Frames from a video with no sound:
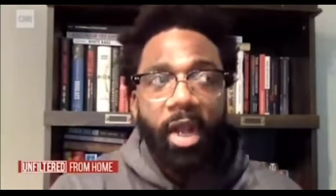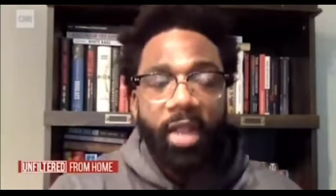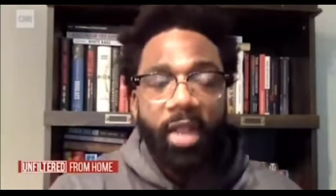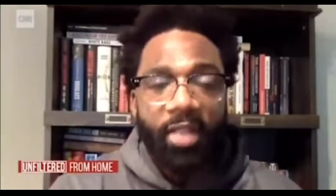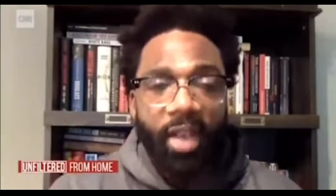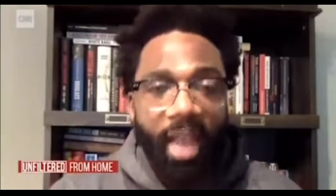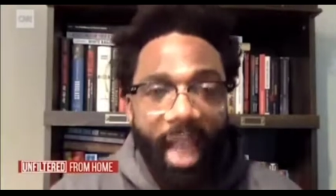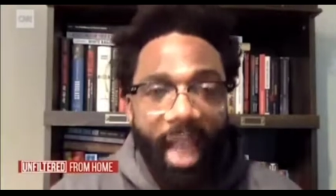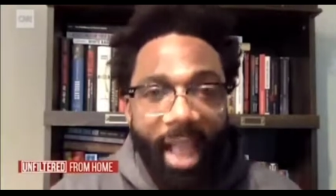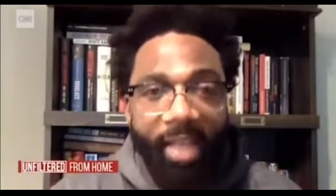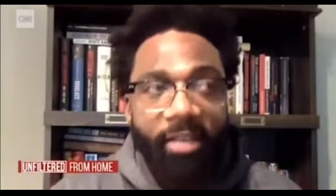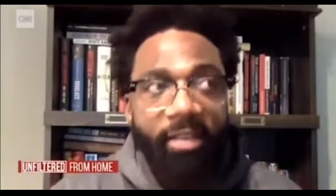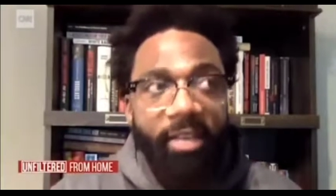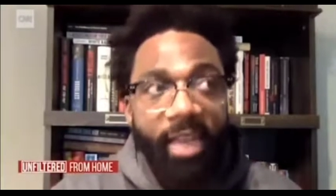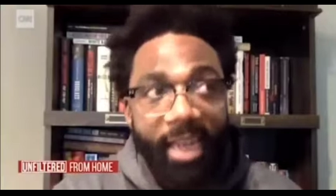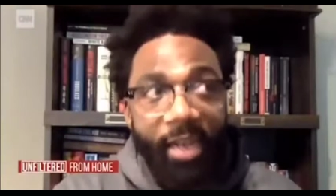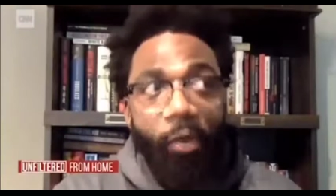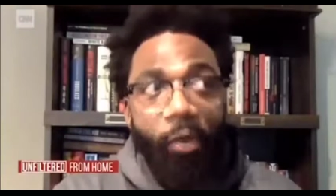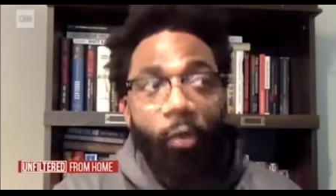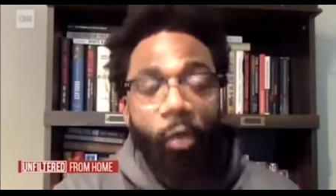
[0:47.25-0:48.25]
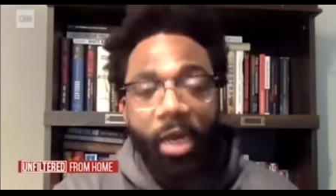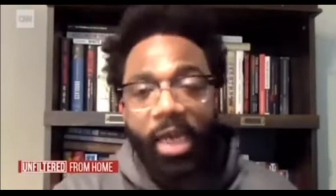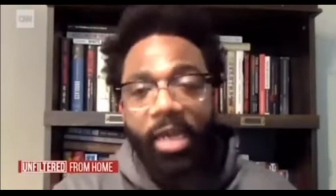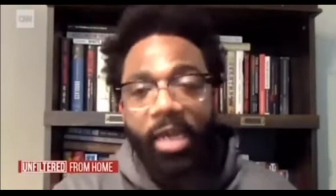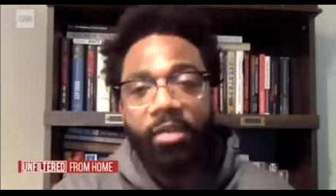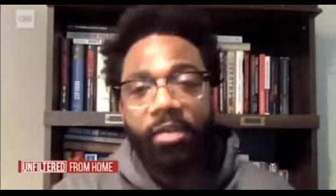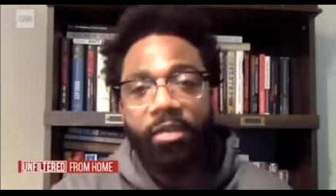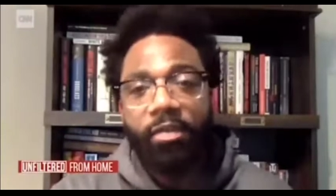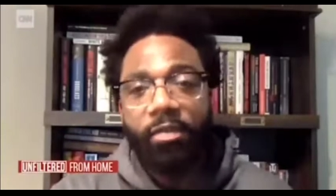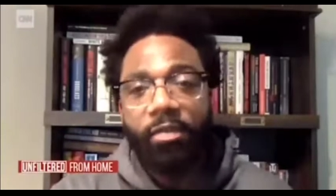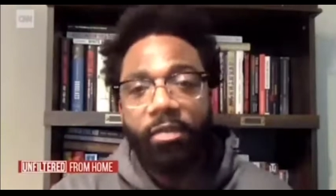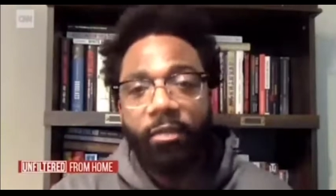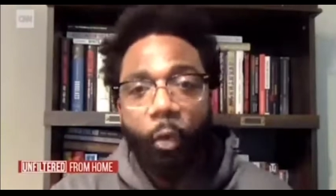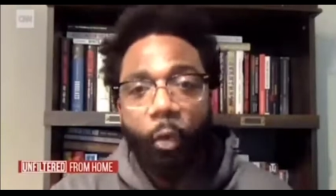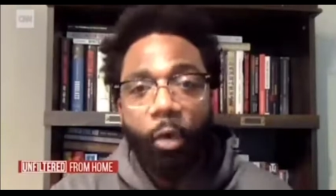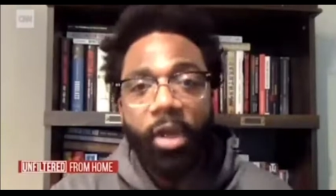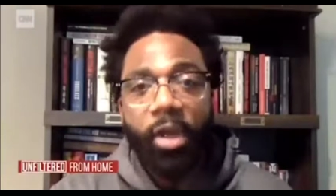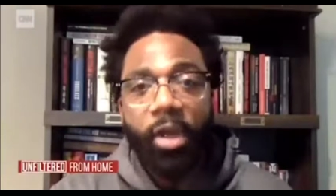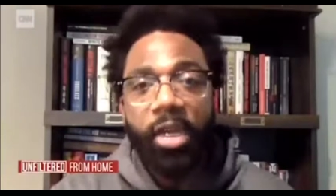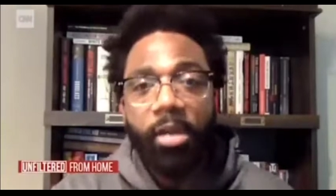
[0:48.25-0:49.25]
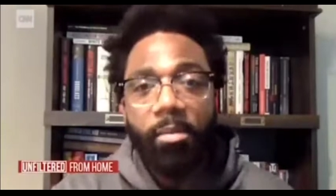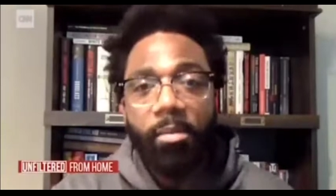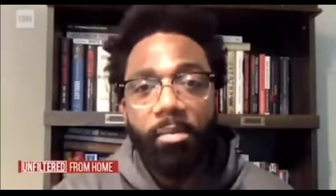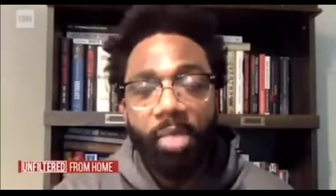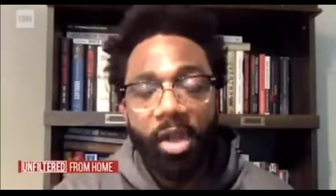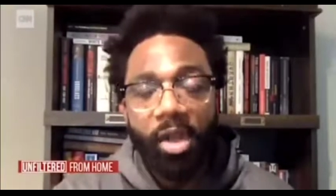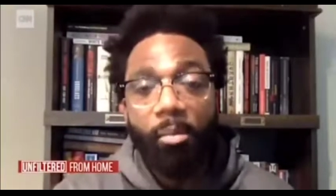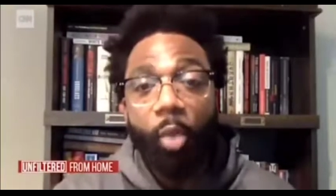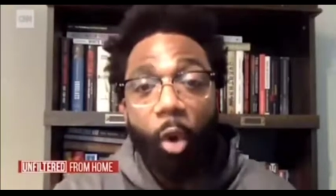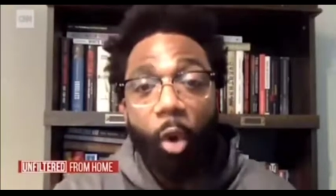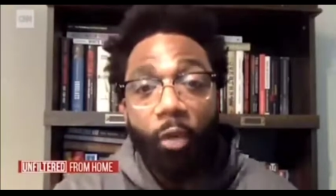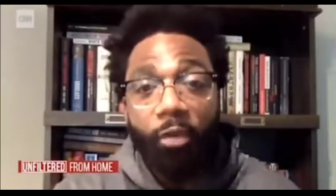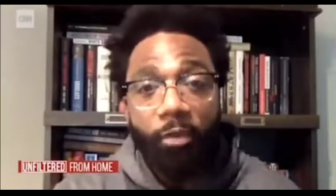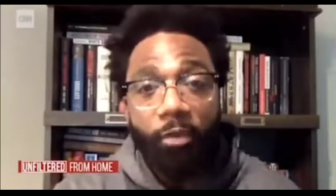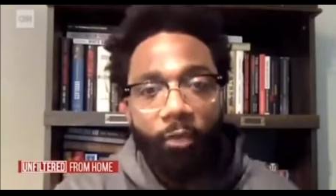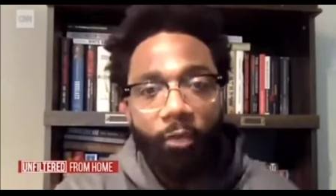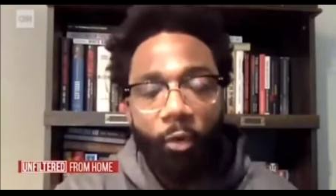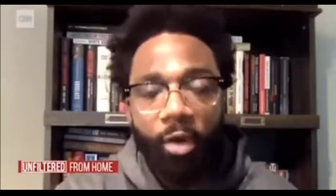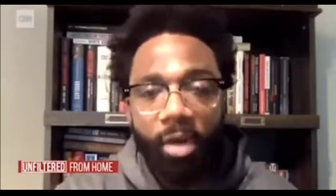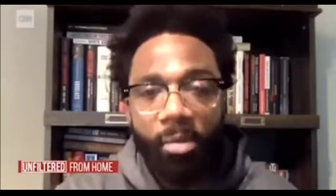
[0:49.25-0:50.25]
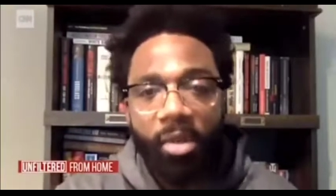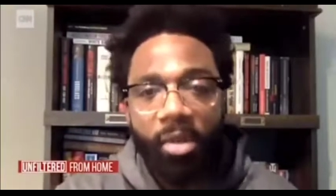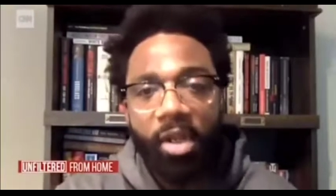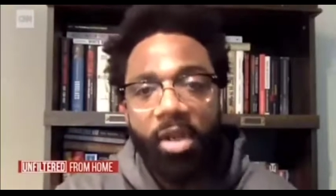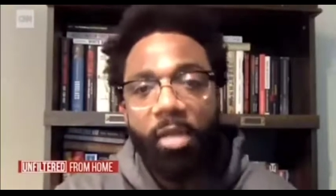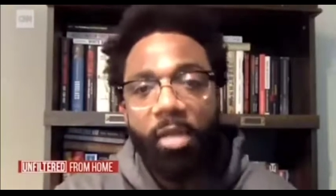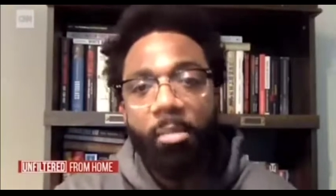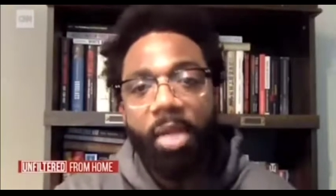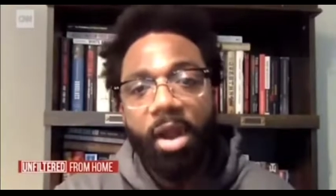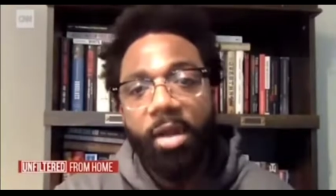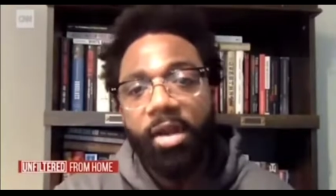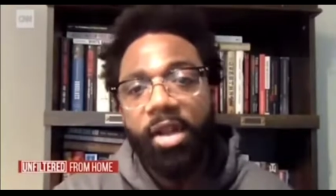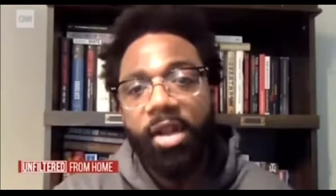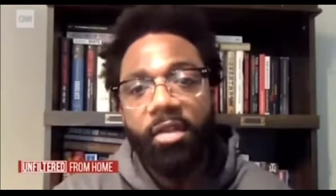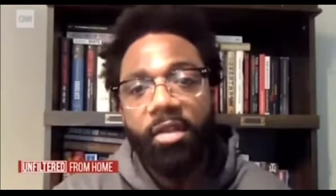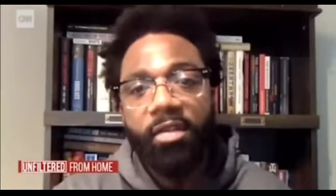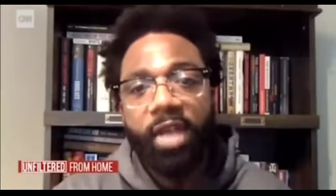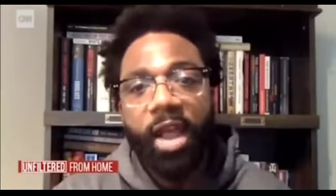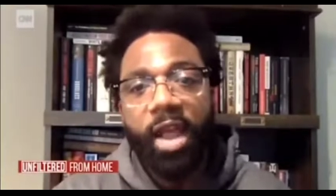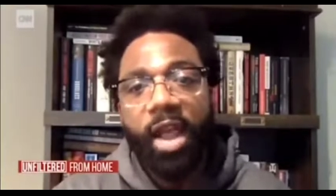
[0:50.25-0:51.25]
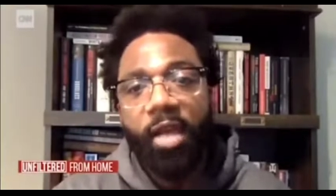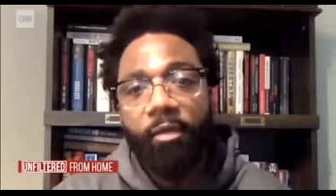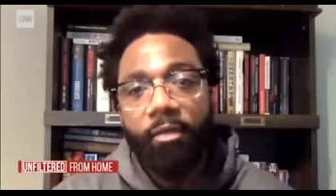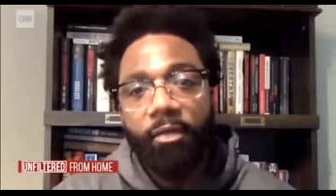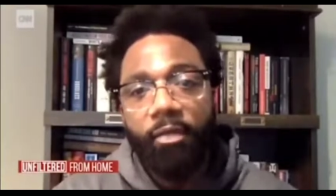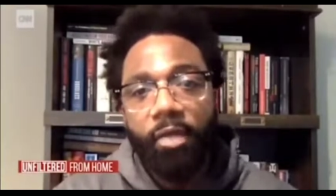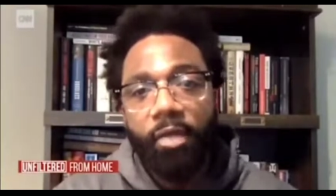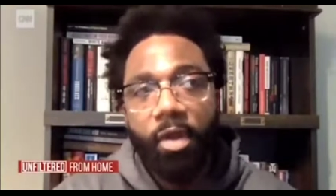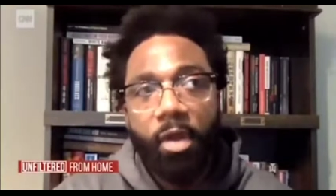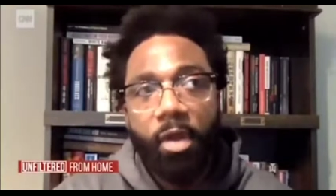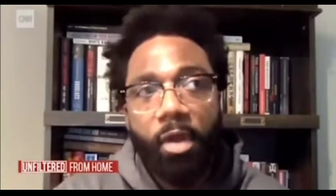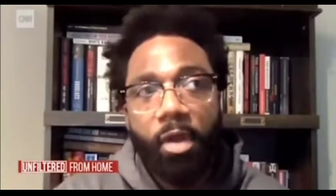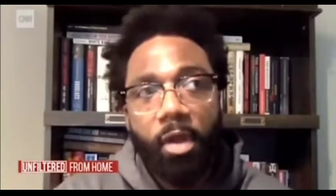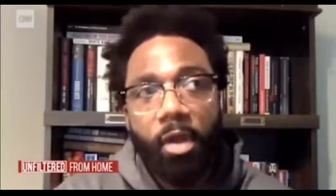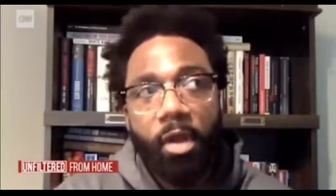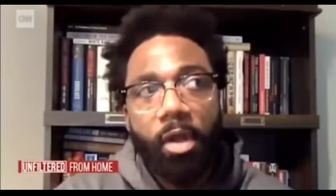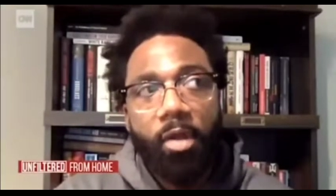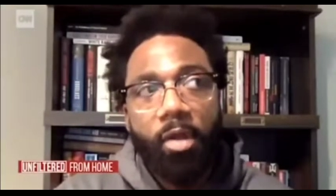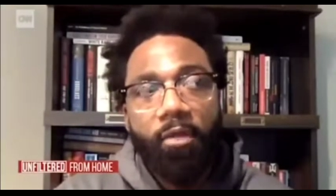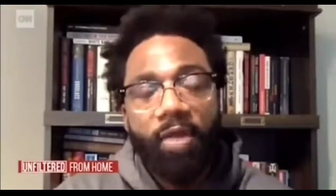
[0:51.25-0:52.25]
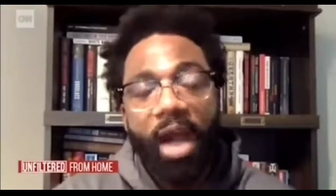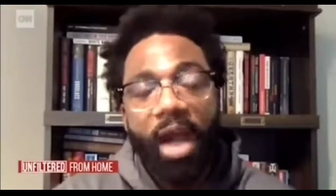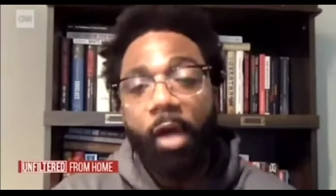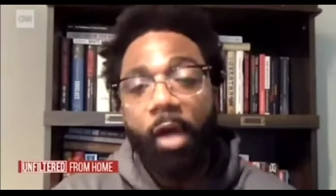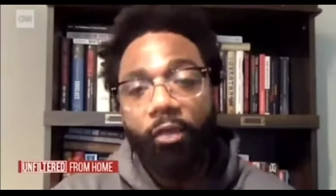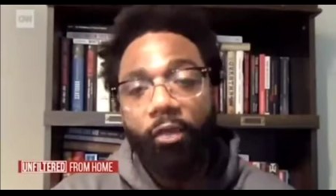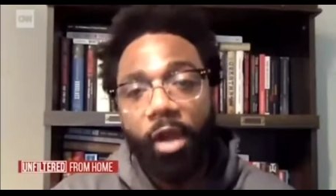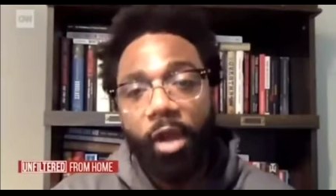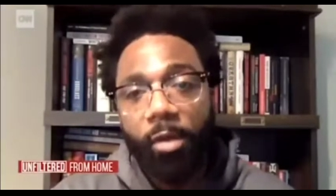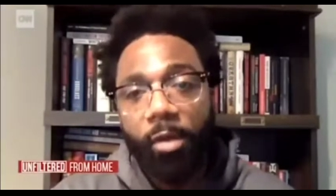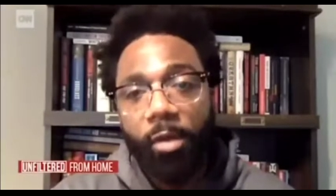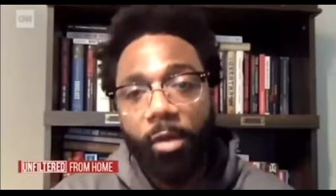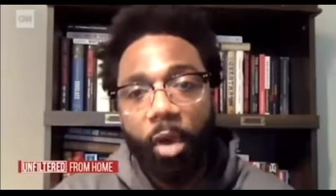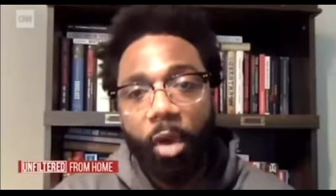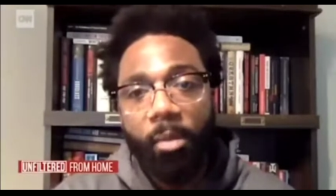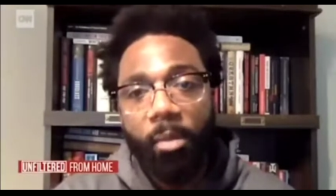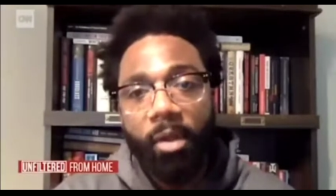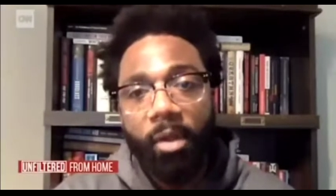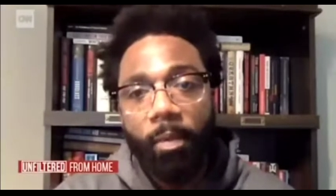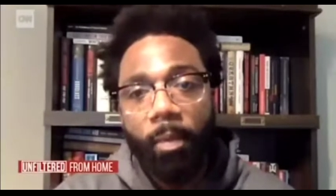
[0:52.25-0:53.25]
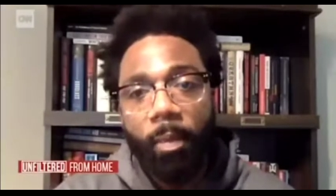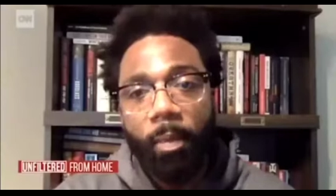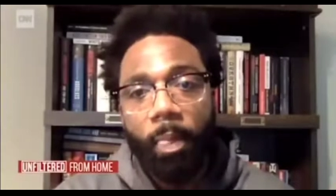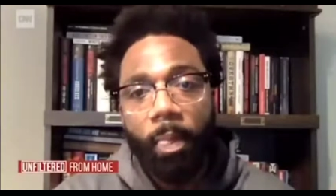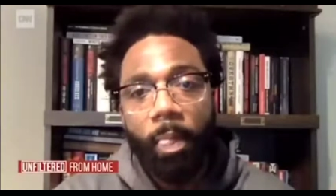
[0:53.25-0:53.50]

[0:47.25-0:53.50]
in the last 10 weeks, more than 40 million Americans have filed for unemployment.